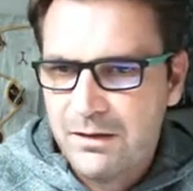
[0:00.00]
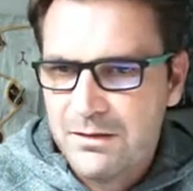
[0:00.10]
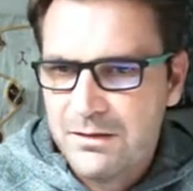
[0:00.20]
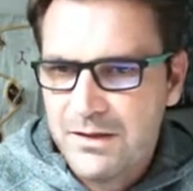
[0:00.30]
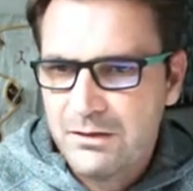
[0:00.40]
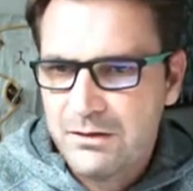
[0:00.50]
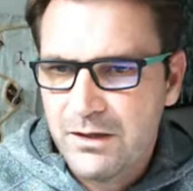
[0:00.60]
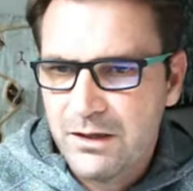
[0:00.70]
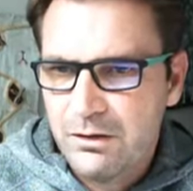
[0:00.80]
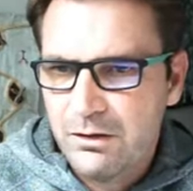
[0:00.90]
Zero to
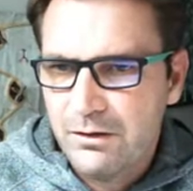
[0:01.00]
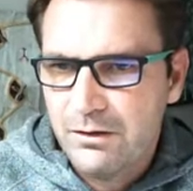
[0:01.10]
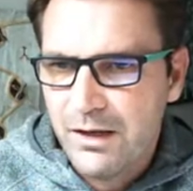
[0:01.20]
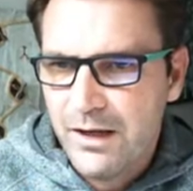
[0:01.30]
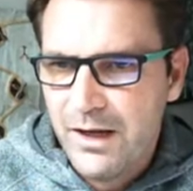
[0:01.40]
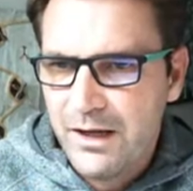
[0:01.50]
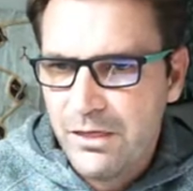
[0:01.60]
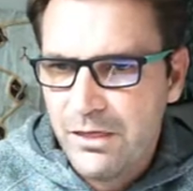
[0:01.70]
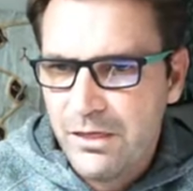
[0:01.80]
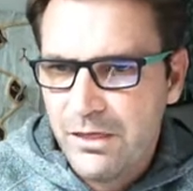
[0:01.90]
Hero, and
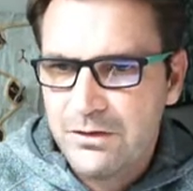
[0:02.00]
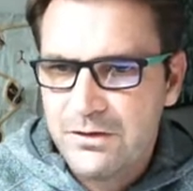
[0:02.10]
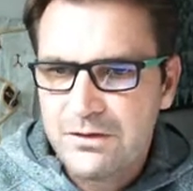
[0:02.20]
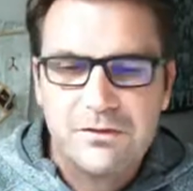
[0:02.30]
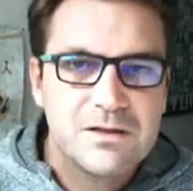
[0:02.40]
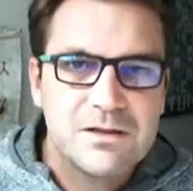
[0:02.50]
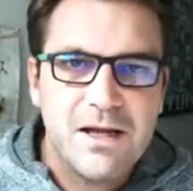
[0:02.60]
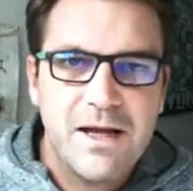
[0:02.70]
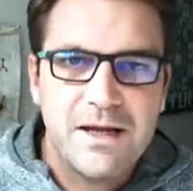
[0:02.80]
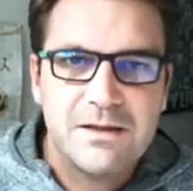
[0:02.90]
those are the
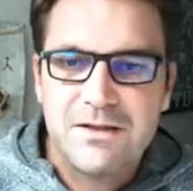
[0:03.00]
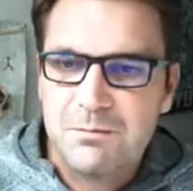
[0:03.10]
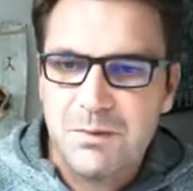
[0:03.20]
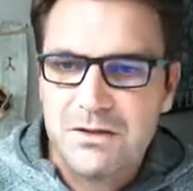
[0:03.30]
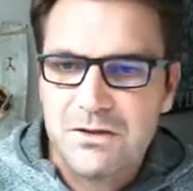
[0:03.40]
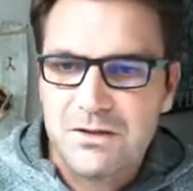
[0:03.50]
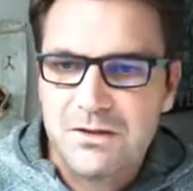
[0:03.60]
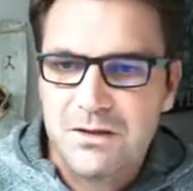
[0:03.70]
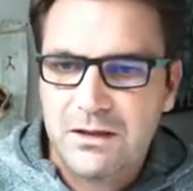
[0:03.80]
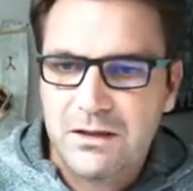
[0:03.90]
slides as pictures.
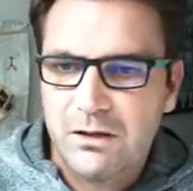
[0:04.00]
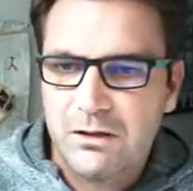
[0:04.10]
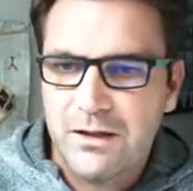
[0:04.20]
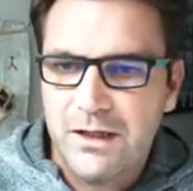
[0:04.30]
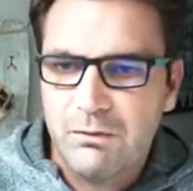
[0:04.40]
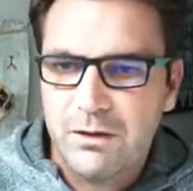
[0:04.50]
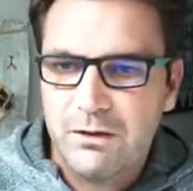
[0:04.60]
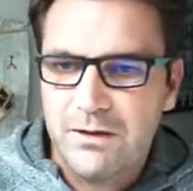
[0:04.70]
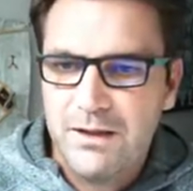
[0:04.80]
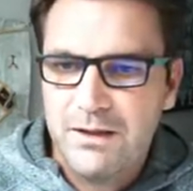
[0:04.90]
I click on any one of
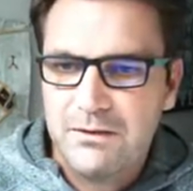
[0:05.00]
these.